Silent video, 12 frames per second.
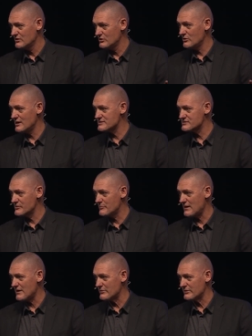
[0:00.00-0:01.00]
who has the
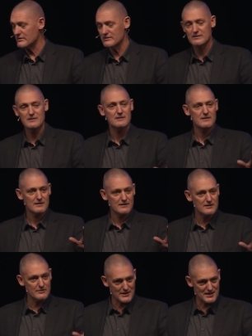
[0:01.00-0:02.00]
power?
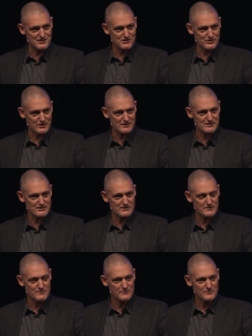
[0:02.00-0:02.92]
The magistrates.